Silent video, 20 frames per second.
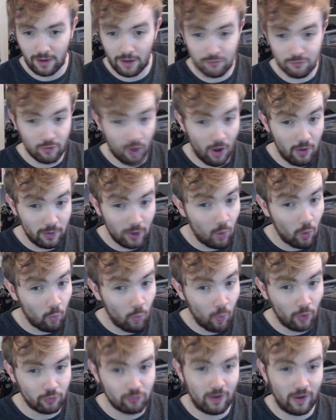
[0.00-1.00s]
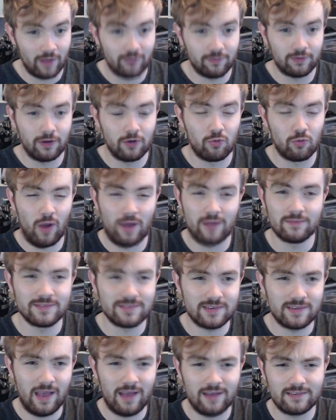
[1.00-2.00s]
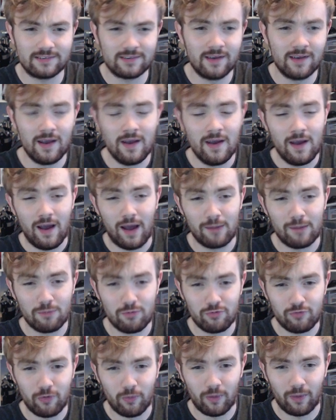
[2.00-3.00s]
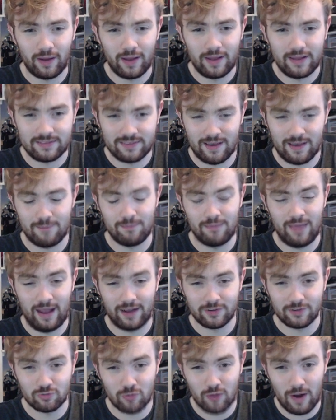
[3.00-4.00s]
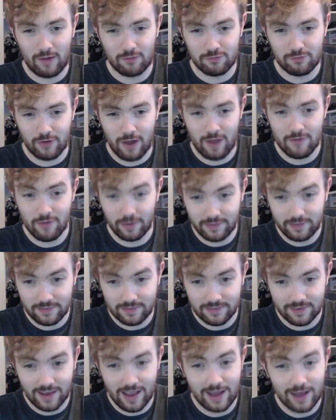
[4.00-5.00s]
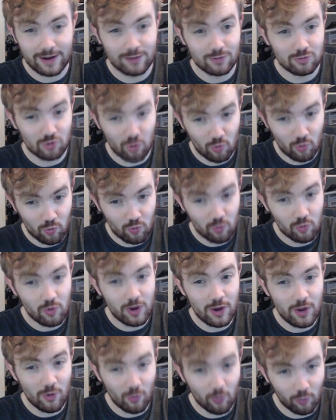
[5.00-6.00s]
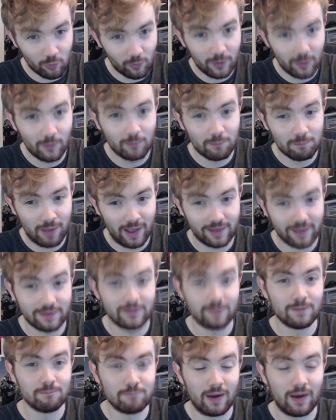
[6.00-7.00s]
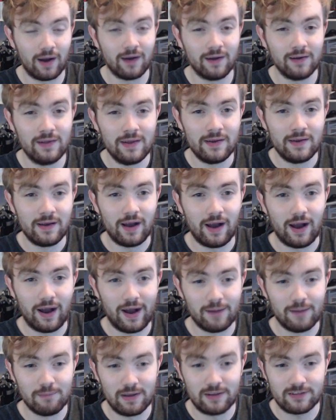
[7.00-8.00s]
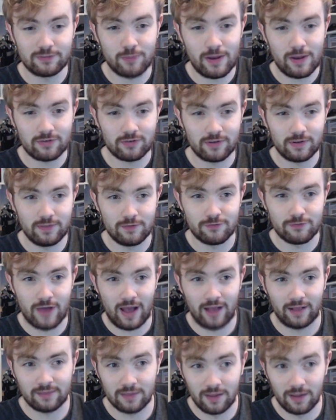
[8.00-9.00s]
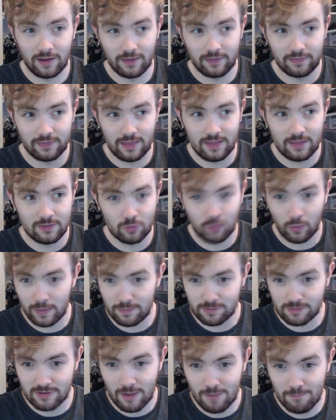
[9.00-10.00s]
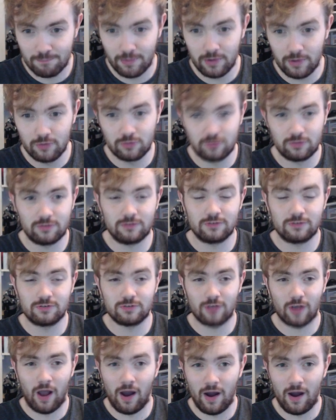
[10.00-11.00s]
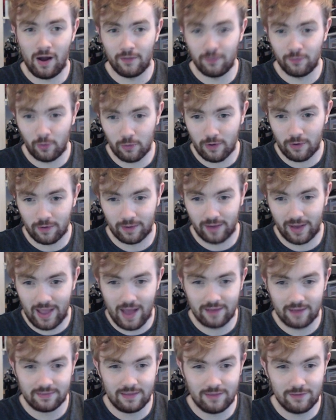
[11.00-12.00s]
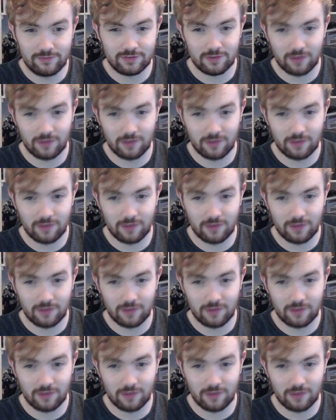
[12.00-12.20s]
I've only got one round to go, round 6, and before I attempt that, because round 5 I did today, and it was a real pain in the butt, especially the fact that the 20% boosts are not currently active.